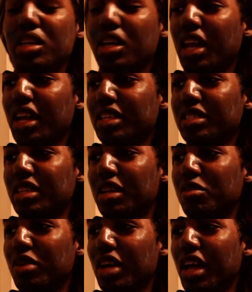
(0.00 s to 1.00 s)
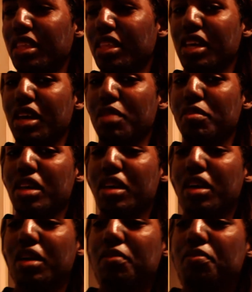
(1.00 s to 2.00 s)
Yeah, like I said, I'm gonna have to go
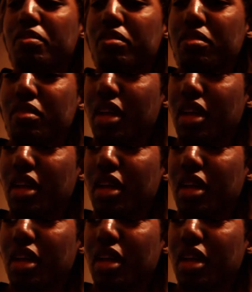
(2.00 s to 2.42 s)
ahead